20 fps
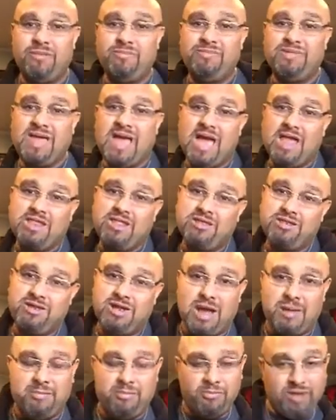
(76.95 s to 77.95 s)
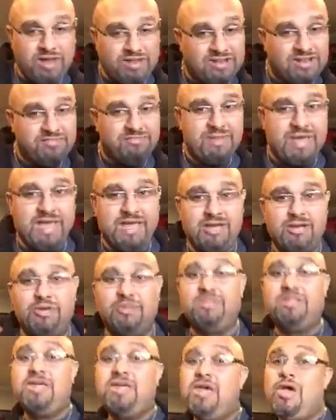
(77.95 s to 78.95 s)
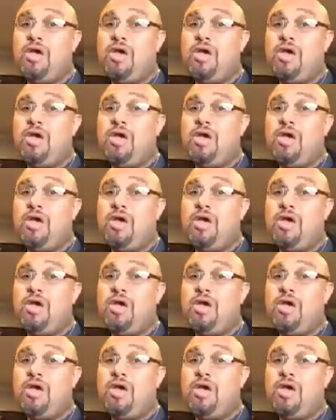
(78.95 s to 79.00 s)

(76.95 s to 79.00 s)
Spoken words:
I'm the guy that does your operations manuals.